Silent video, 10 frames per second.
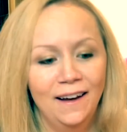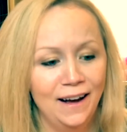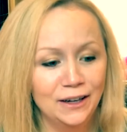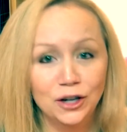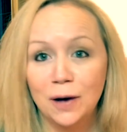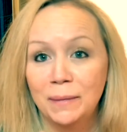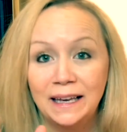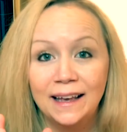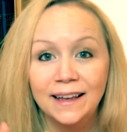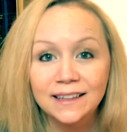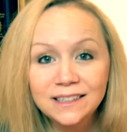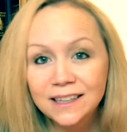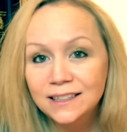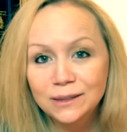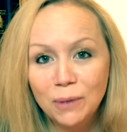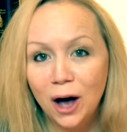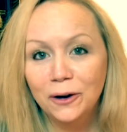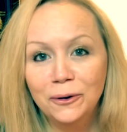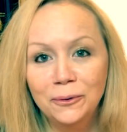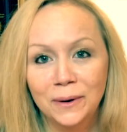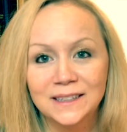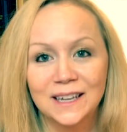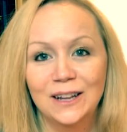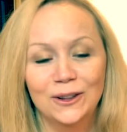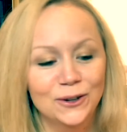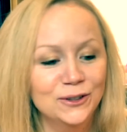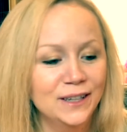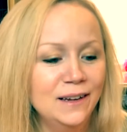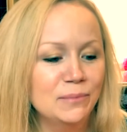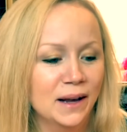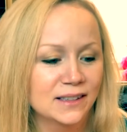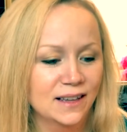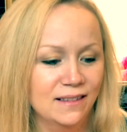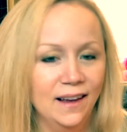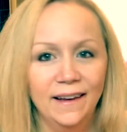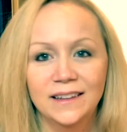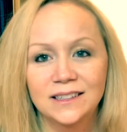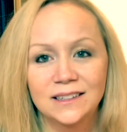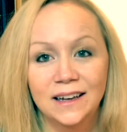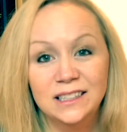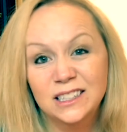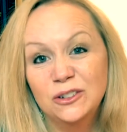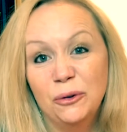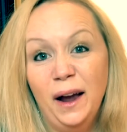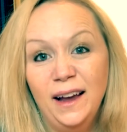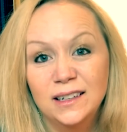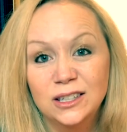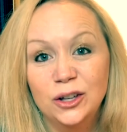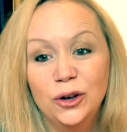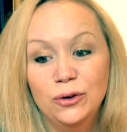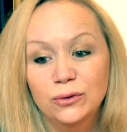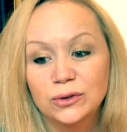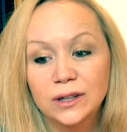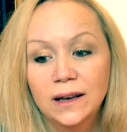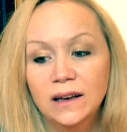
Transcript: I taught my kids this model once I learned it because I think it's great to use.